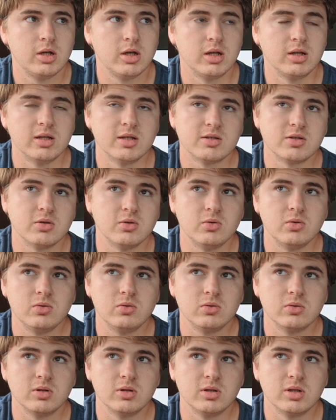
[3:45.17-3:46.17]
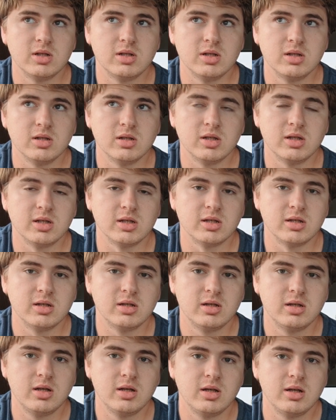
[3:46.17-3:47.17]
And this whole getting like
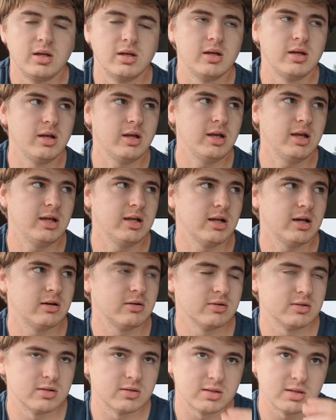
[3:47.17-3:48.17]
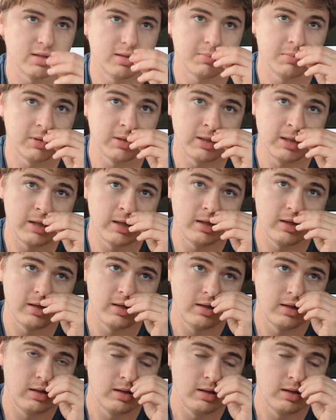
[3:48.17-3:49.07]
eight hours of sleep a day.